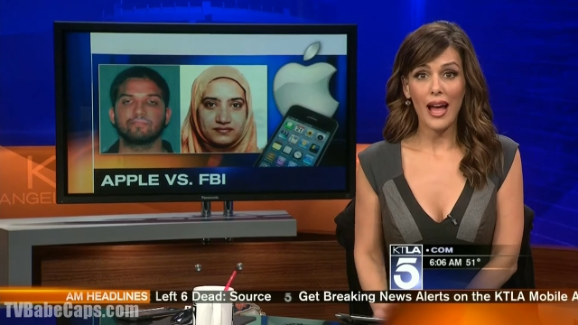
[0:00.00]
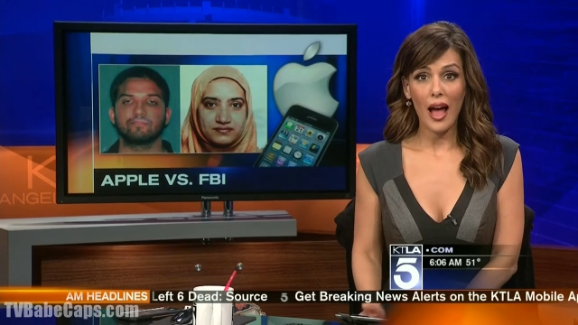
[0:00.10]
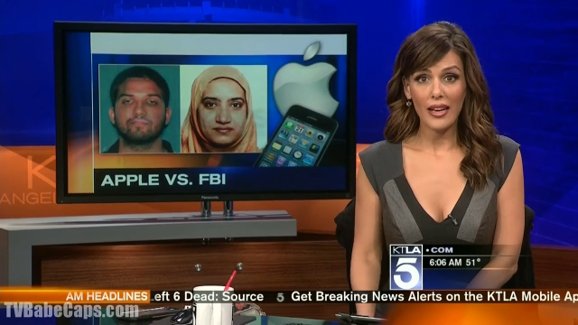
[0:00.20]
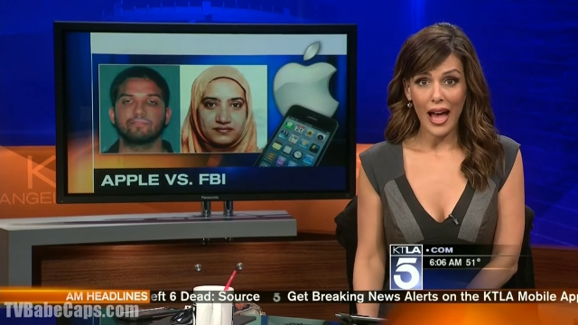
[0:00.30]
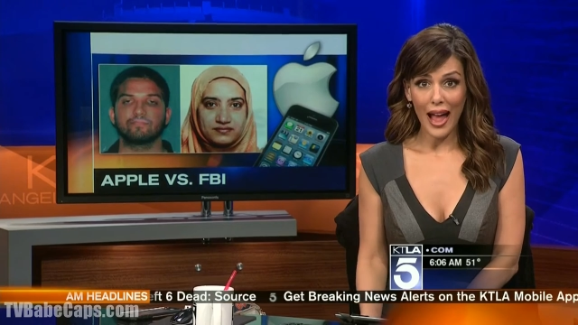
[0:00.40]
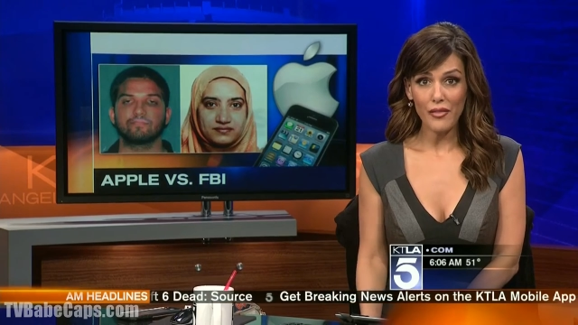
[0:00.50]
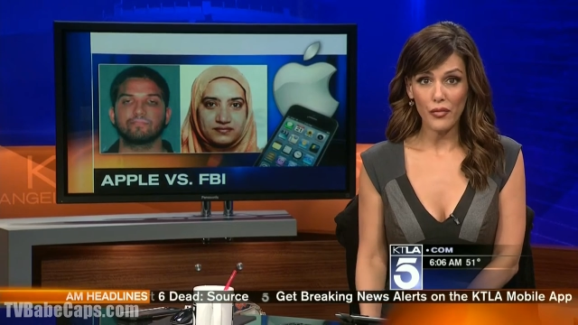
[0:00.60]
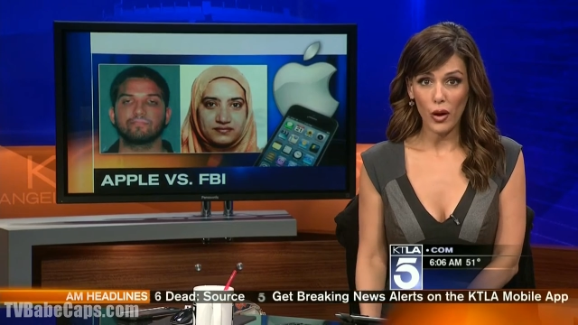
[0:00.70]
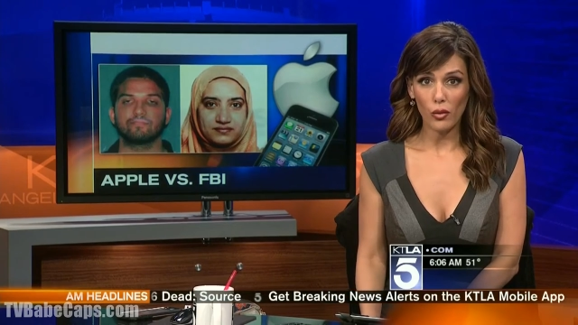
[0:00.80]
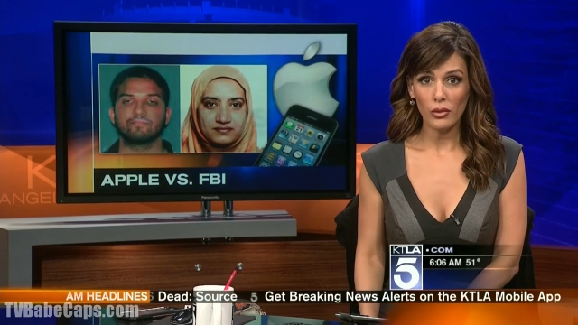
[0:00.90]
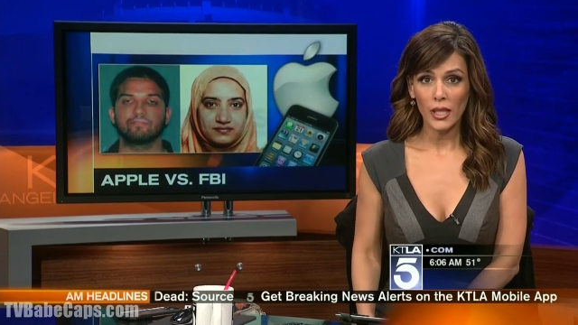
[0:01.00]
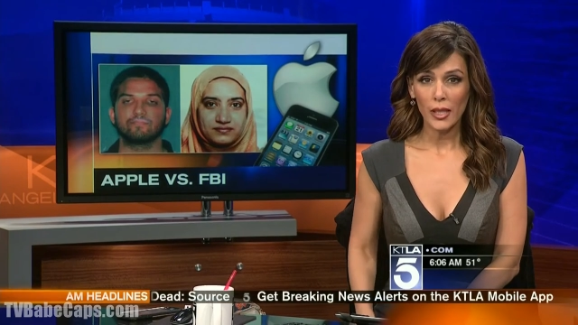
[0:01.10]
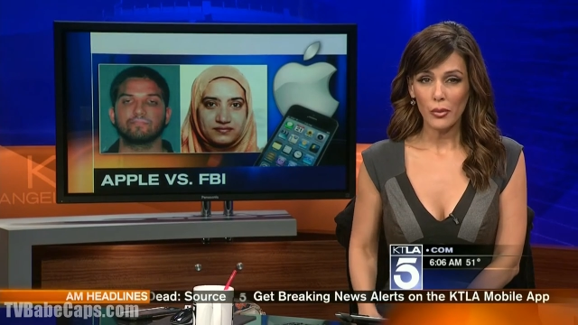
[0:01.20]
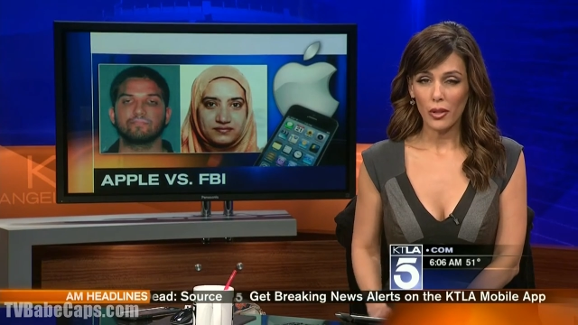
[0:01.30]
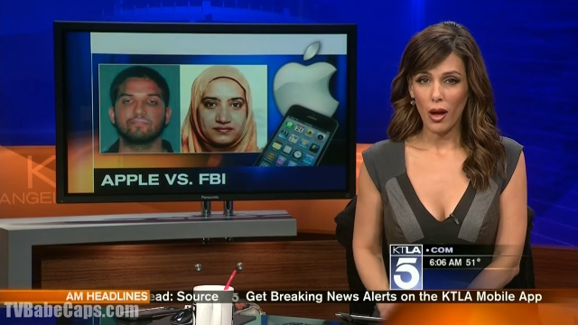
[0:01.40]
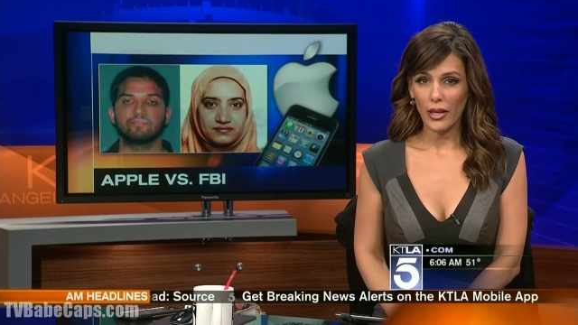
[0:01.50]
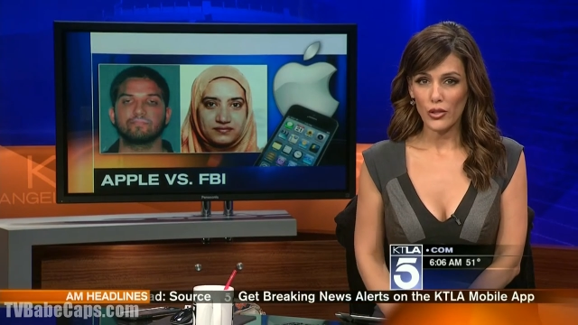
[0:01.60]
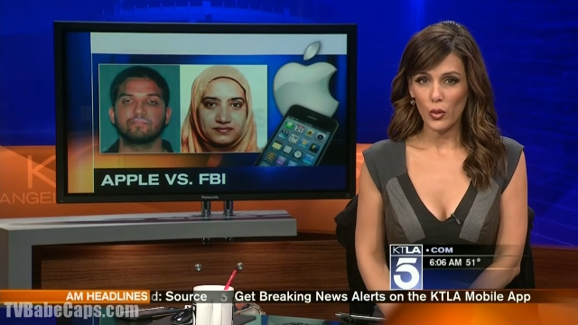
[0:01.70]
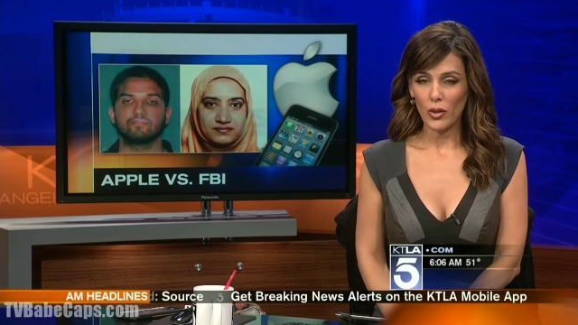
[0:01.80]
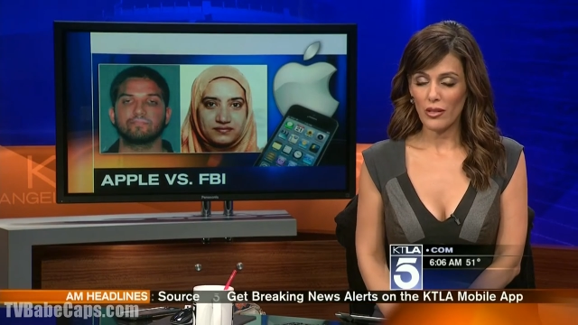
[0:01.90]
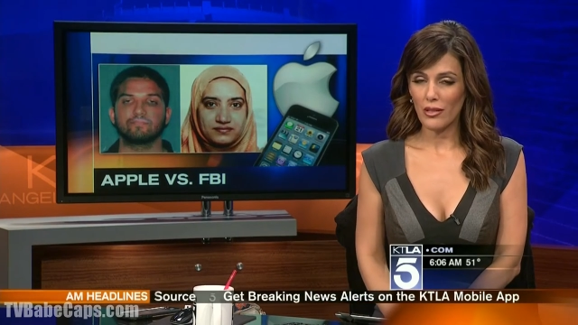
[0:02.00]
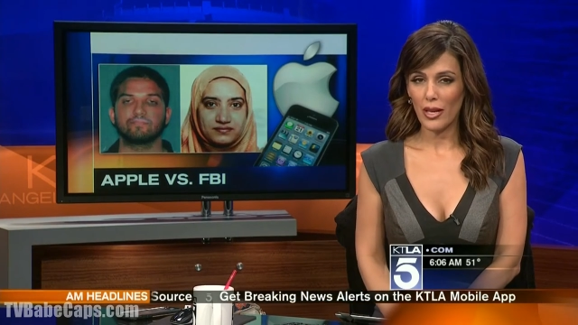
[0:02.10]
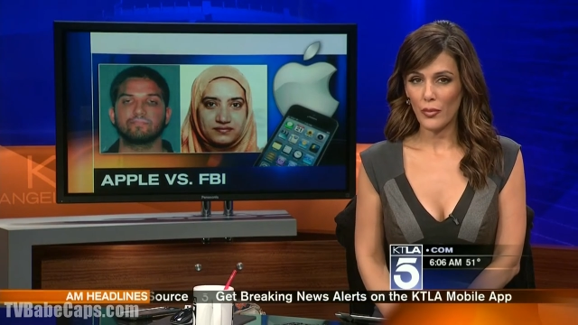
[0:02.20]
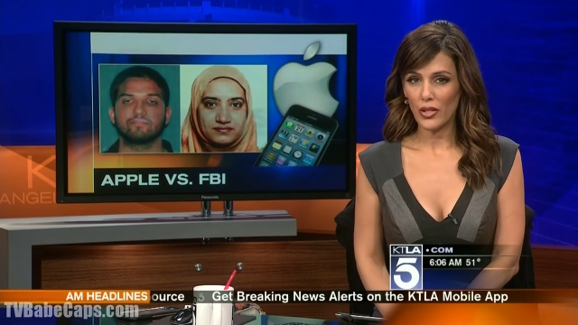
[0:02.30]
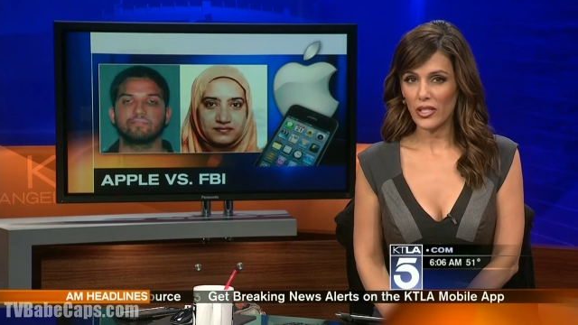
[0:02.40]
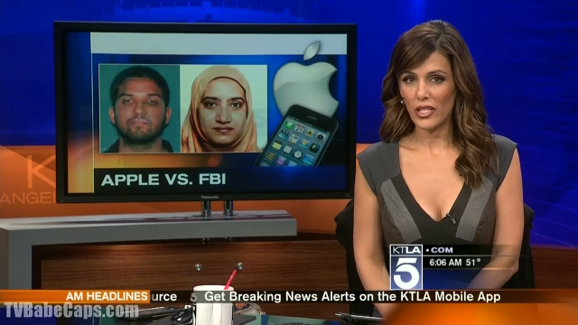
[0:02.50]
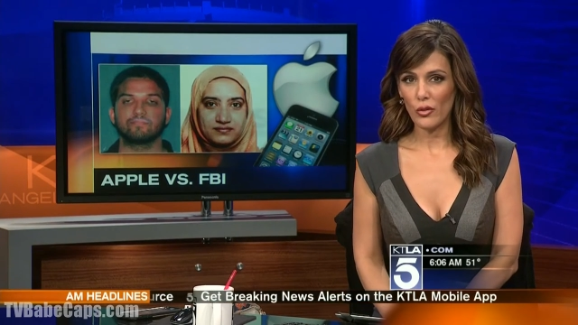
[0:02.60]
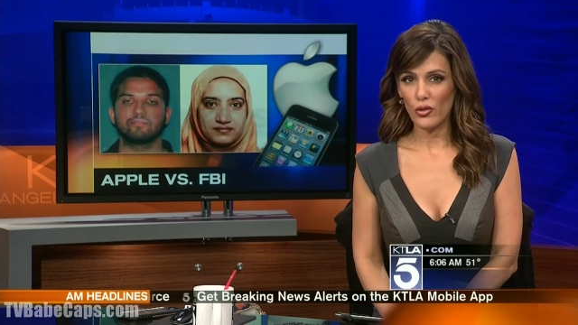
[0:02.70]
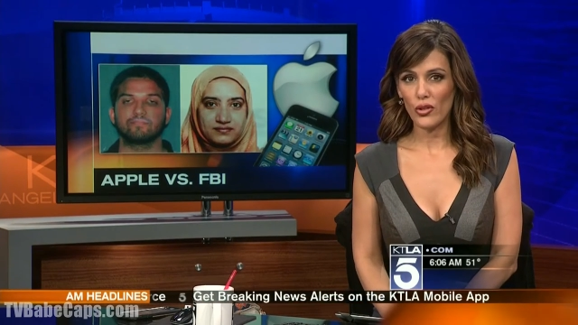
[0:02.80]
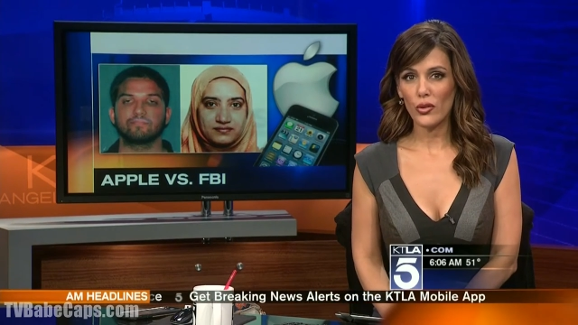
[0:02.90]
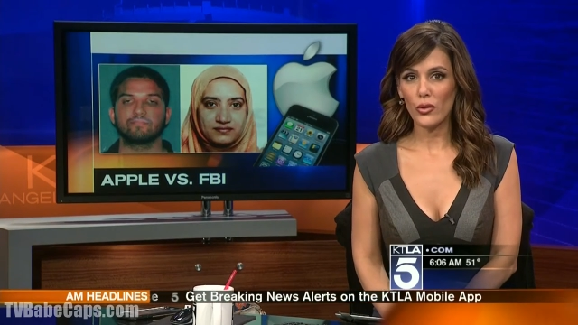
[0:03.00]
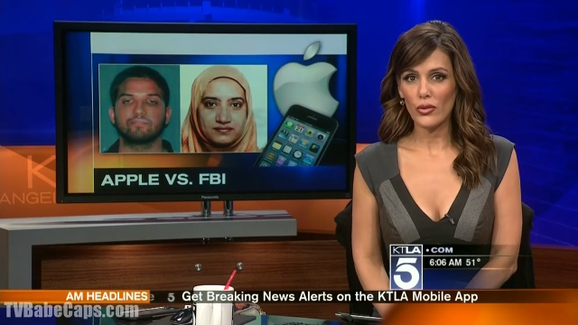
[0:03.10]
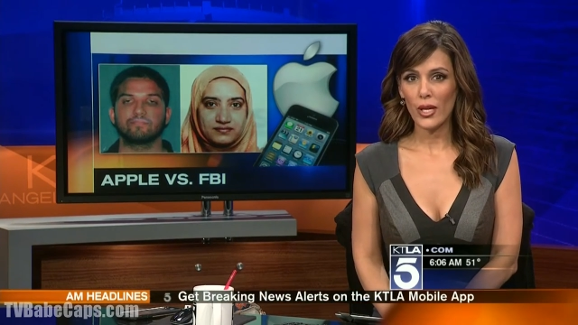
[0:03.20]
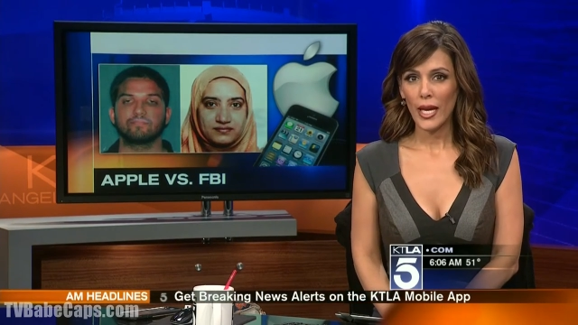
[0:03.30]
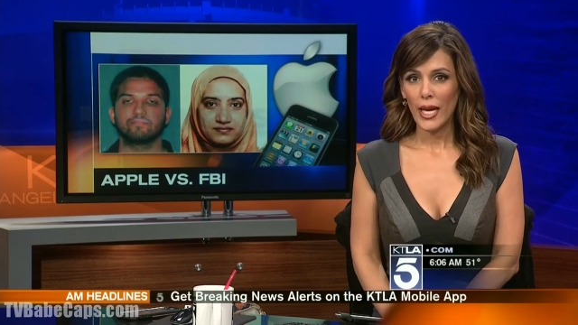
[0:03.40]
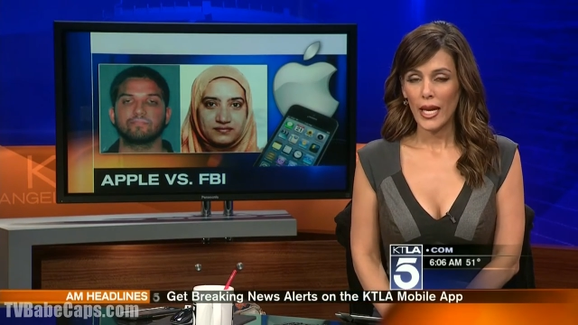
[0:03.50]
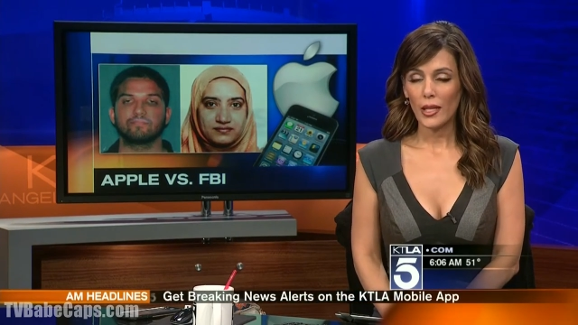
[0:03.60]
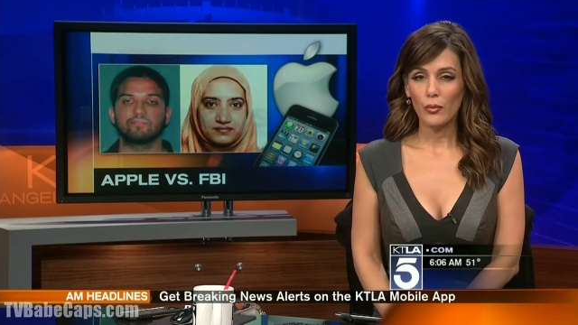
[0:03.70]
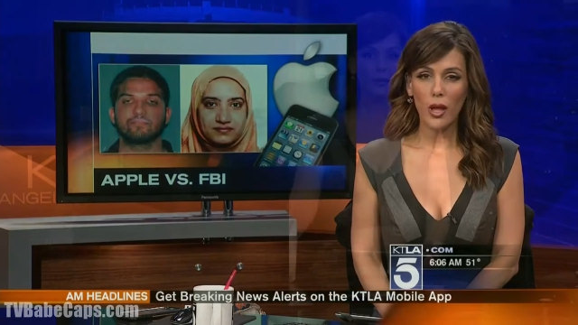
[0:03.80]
Speaker 1: the, an iPhone belonging to one of the San Bernardino shooters in a